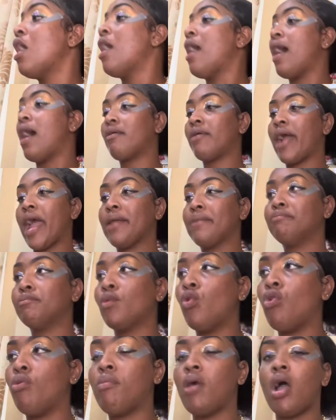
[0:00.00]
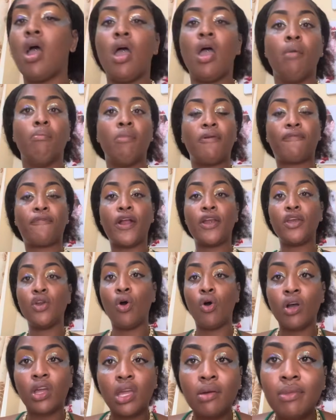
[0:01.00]
All right, boom. My friend
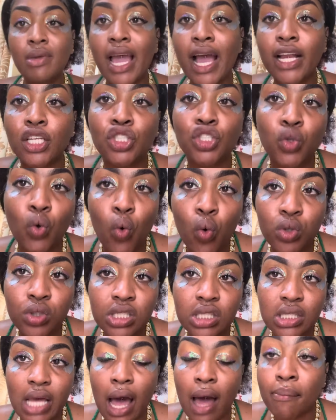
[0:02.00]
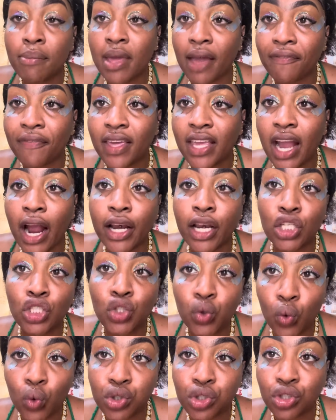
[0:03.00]
don't give me a juice, and me have to carry the
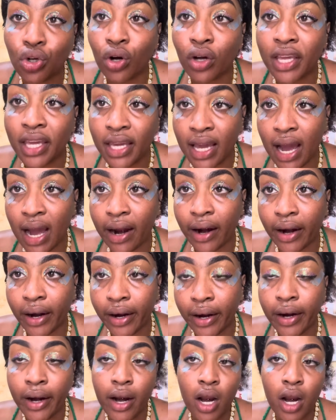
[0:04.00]
juice, go gear.